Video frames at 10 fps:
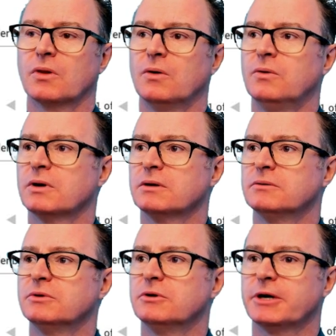Or
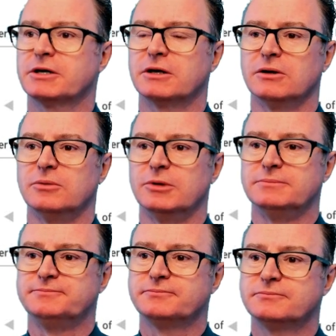we'll go back to global.
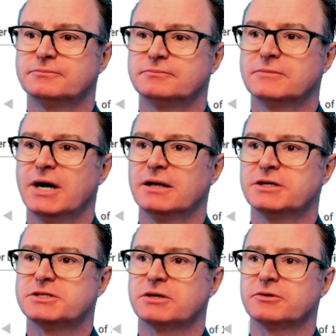Now
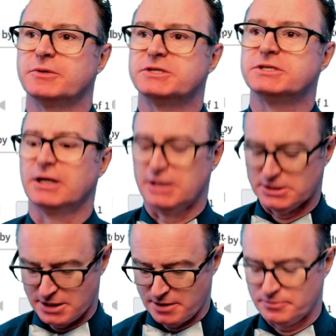let's stick with my
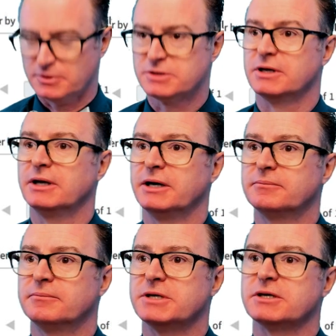CLS app because I like
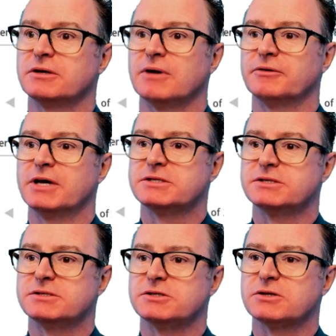messing around with that
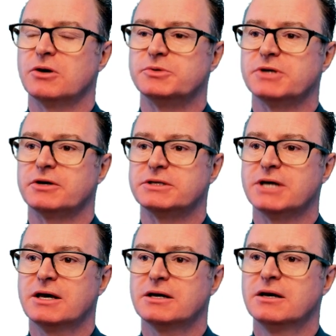since the scope is already
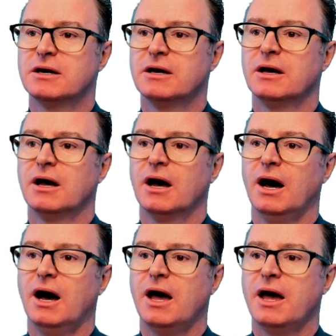taken.
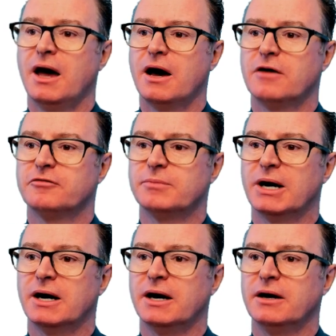I have
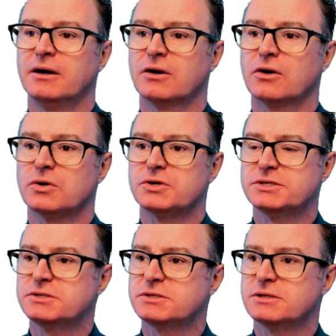my
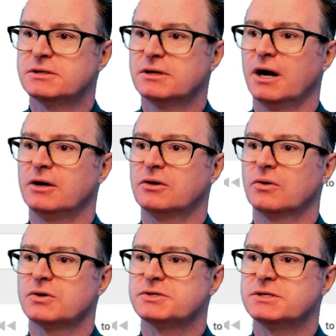courses, and
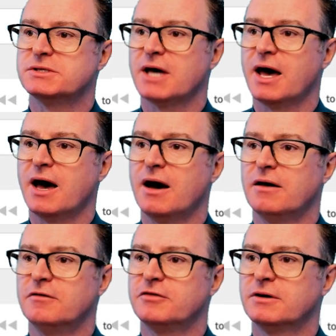courses
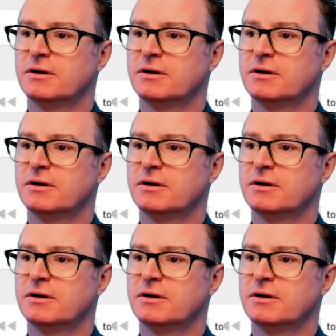have